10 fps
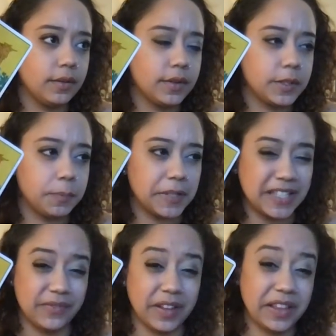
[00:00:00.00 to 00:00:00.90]

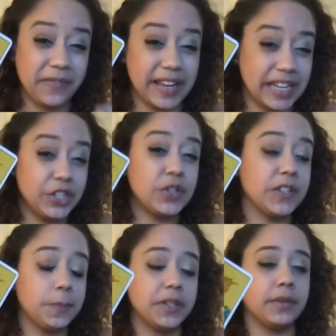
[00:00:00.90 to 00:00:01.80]
specifically financially,
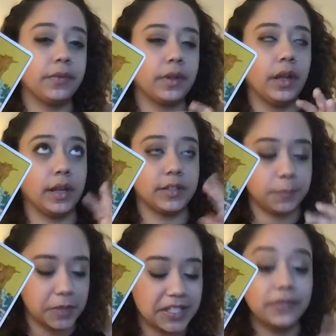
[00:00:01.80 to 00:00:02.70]

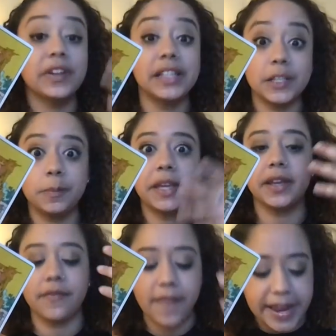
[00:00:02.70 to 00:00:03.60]

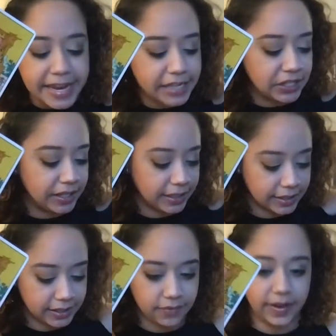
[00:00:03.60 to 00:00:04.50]

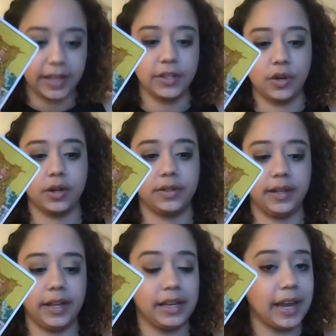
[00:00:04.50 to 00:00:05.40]
let's see if I can talk
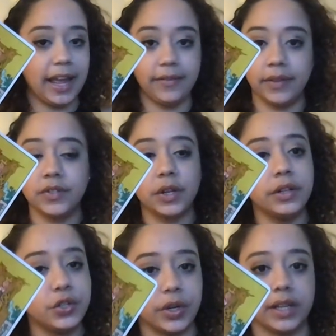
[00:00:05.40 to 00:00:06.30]
today, and I haven't even
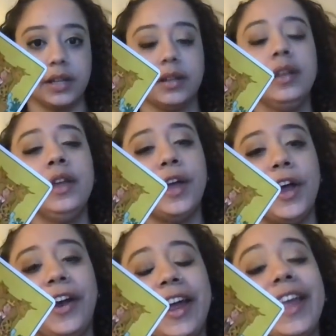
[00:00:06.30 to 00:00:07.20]
started drinking, all
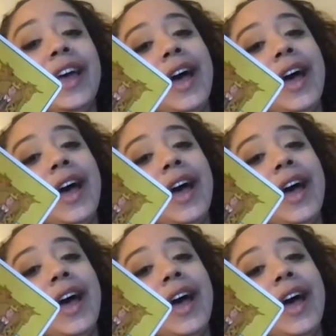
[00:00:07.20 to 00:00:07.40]
right?